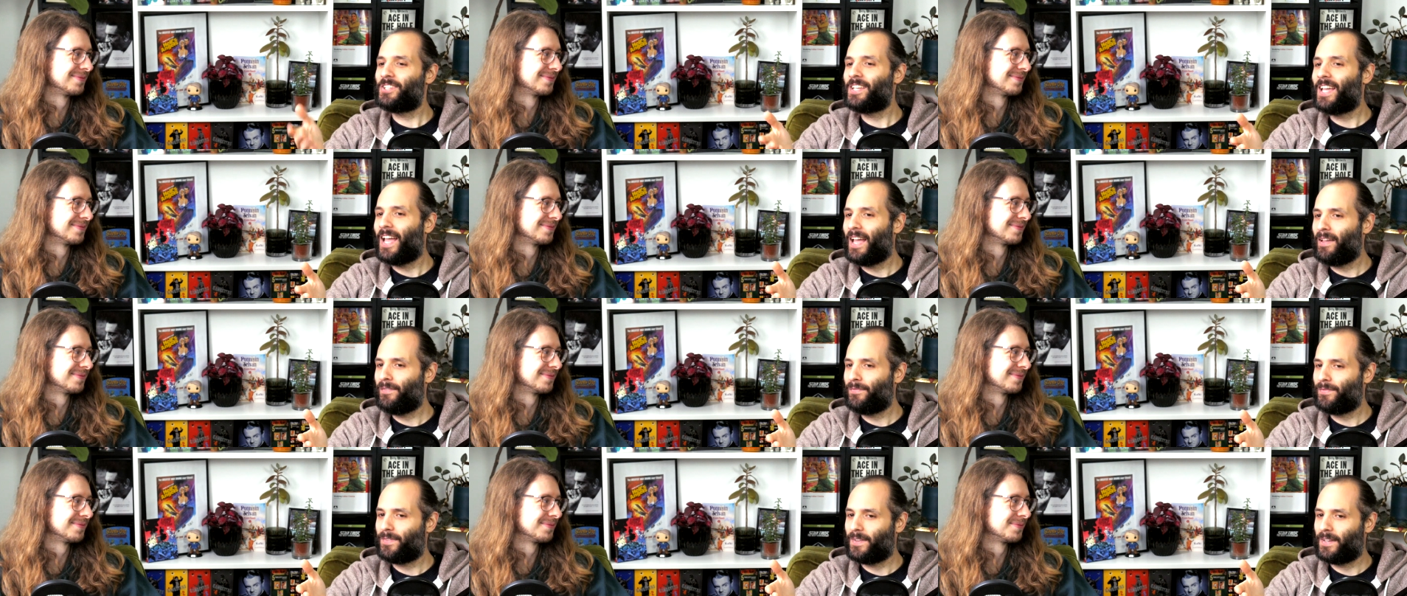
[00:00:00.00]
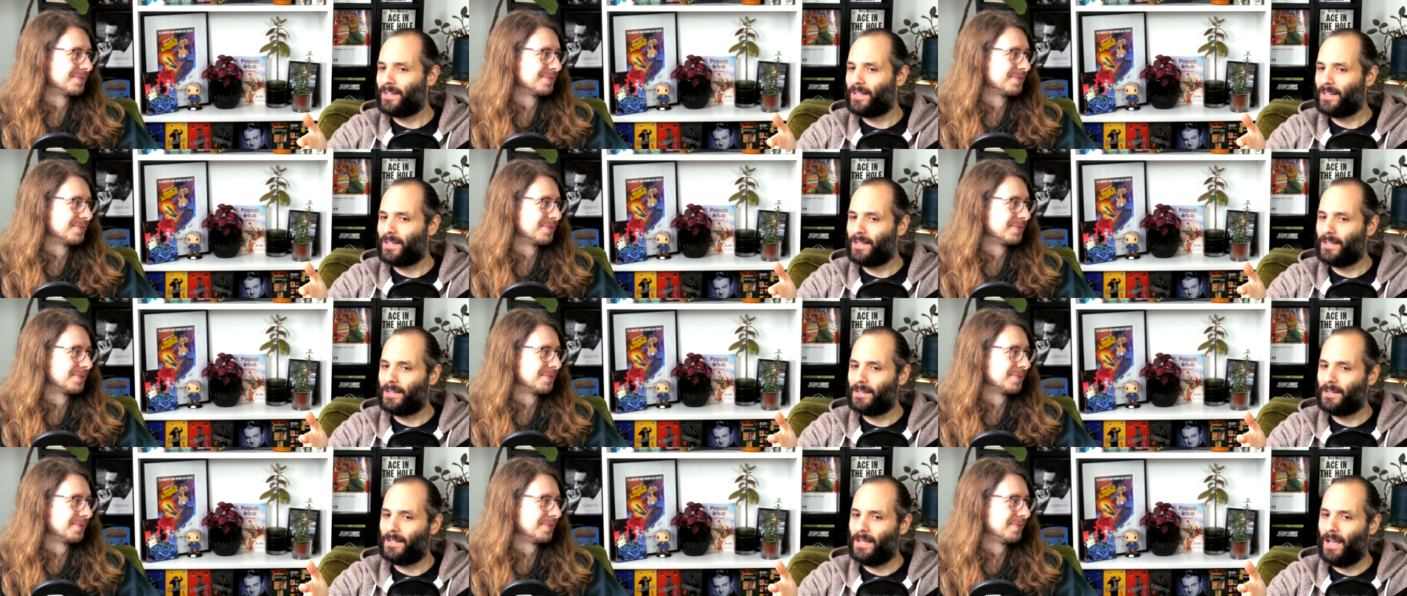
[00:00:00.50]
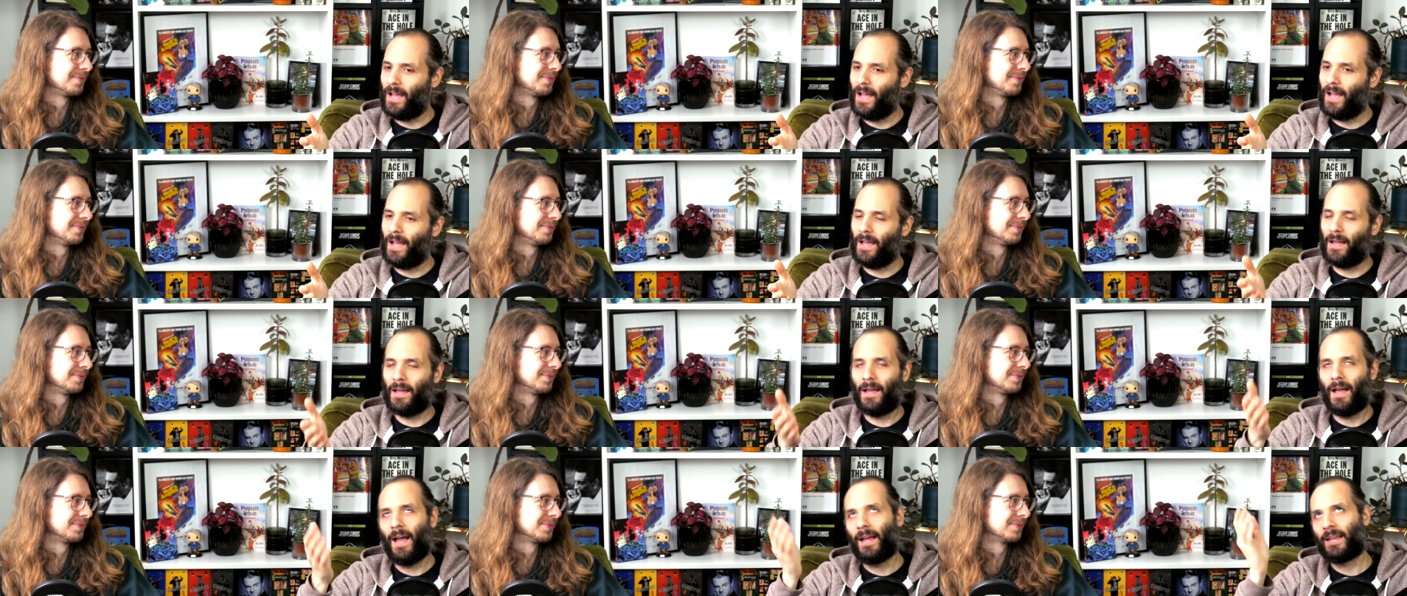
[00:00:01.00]
Speaker 1: she have? Uh,
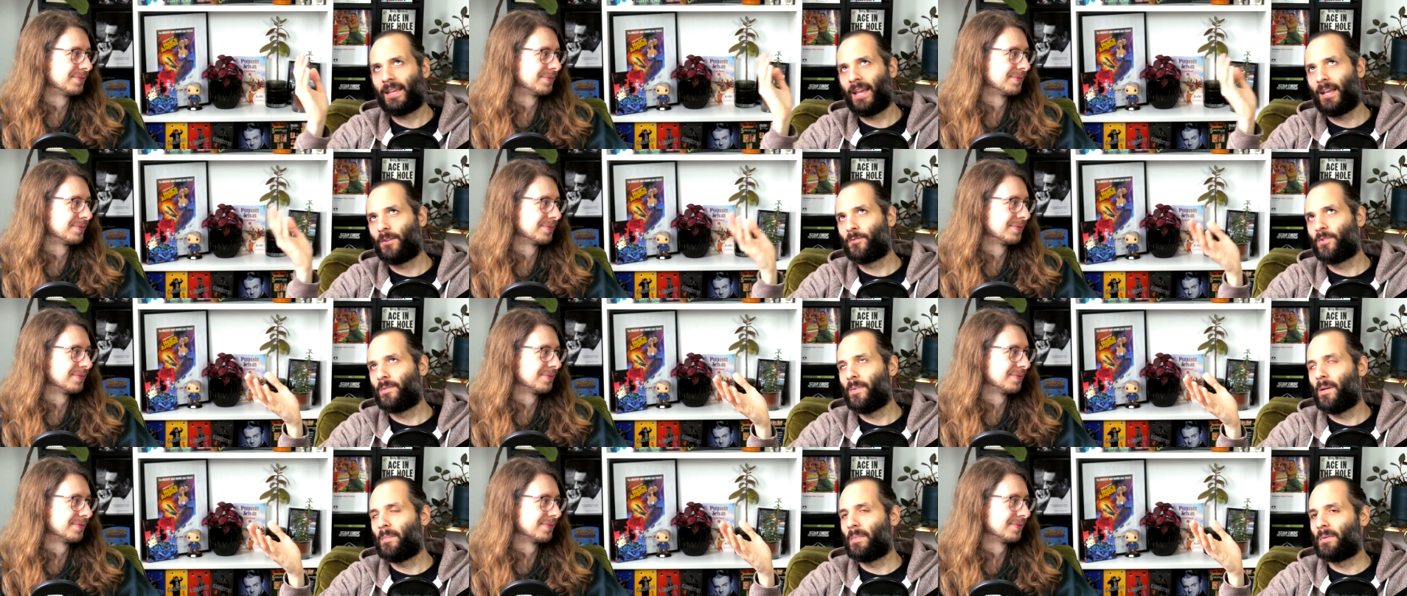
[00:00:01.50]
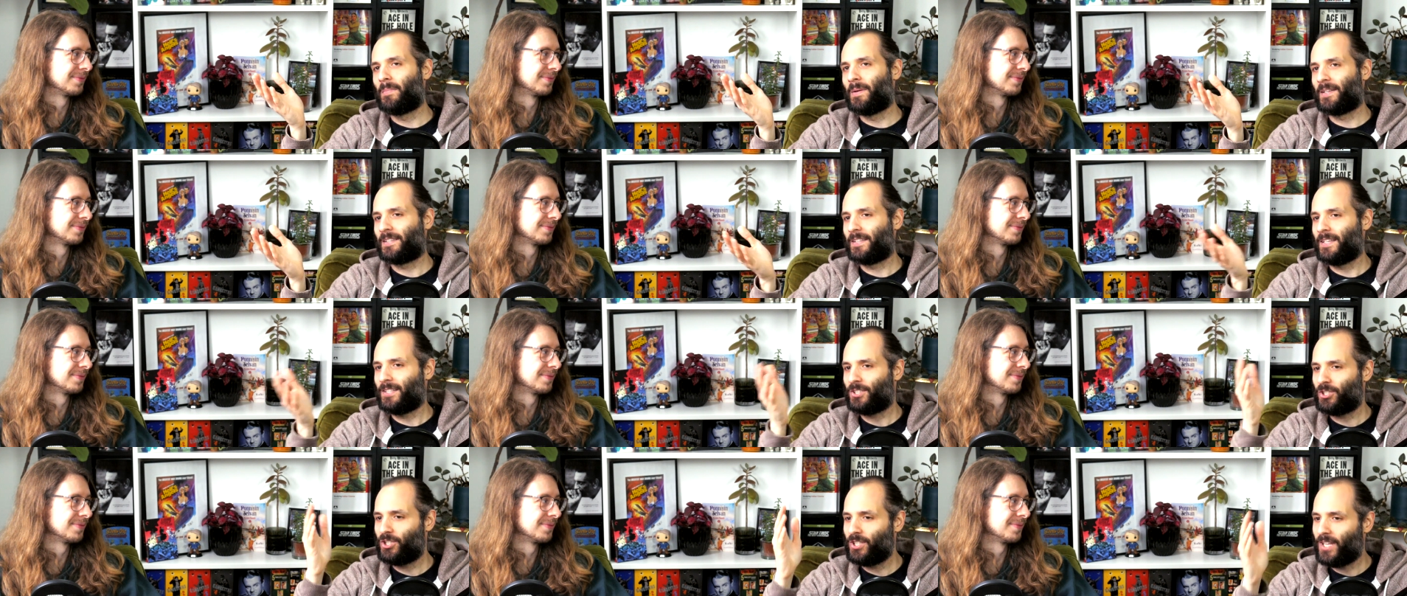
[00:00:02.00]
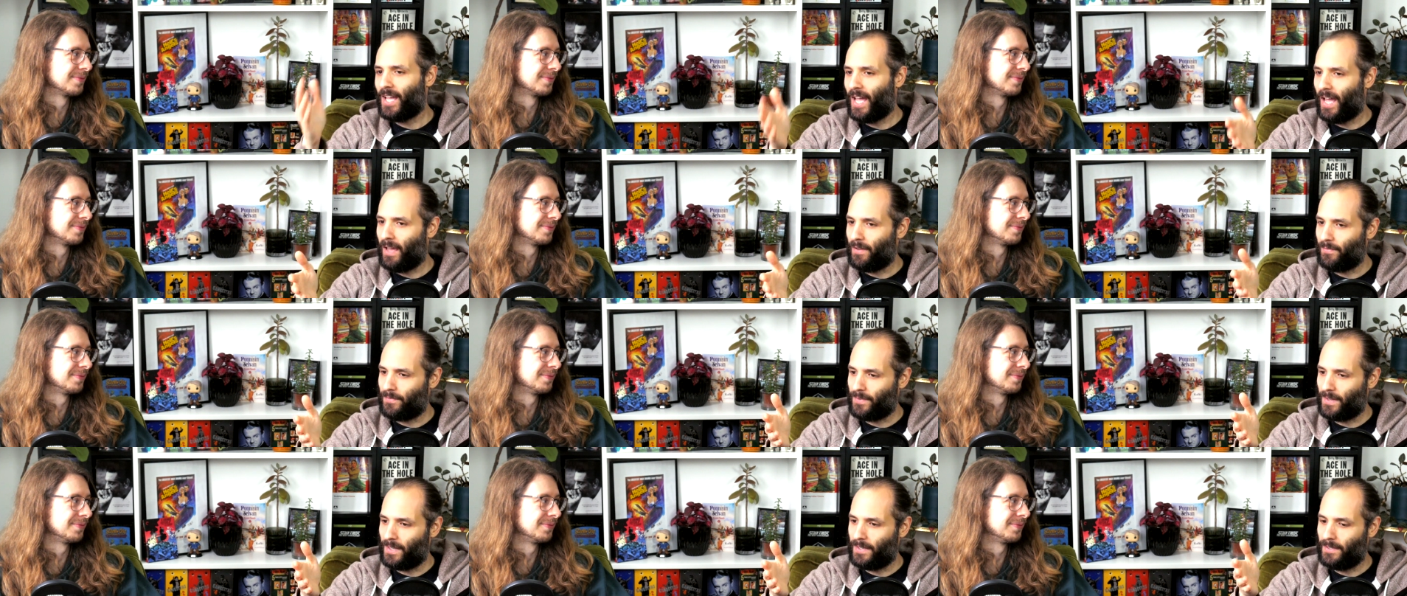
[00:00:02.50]
I, I can't remember, but does she
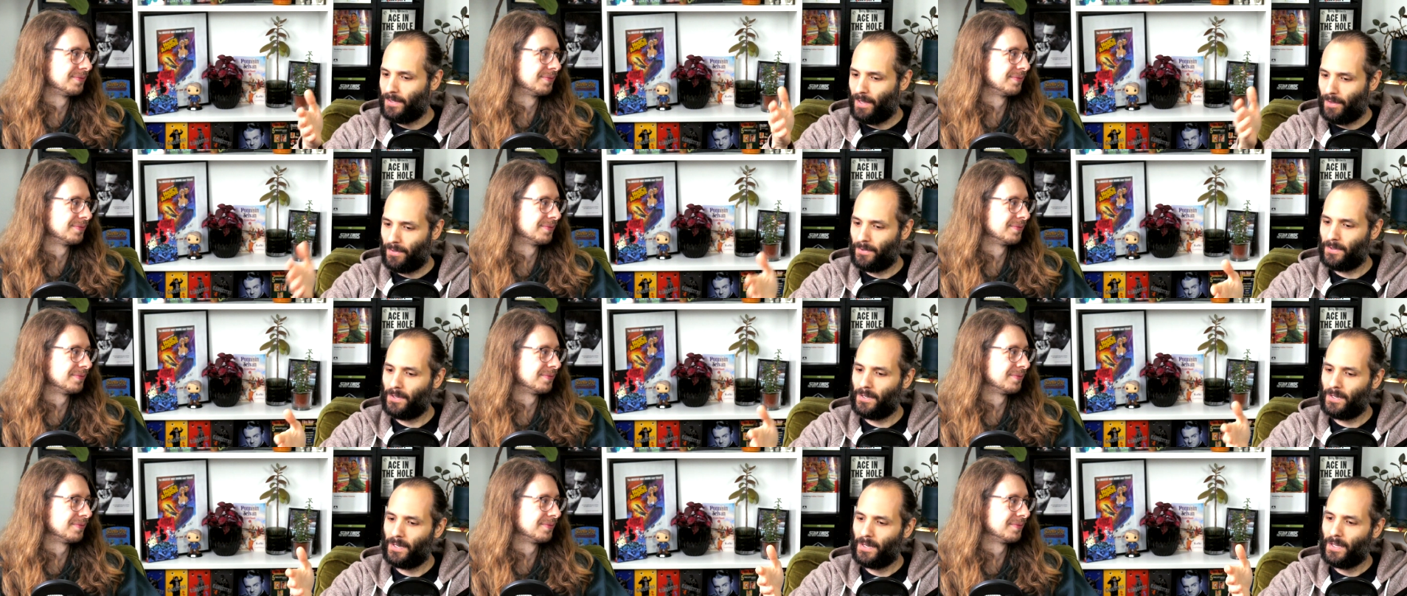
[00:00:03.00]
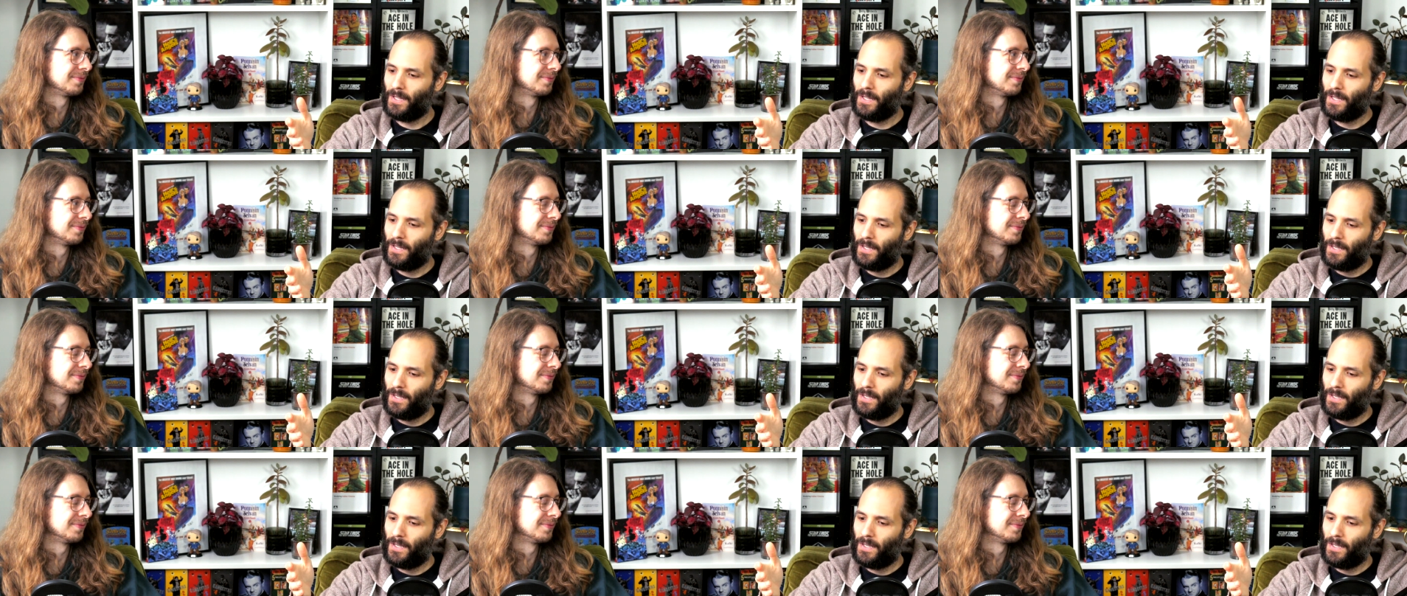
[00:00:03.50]
have another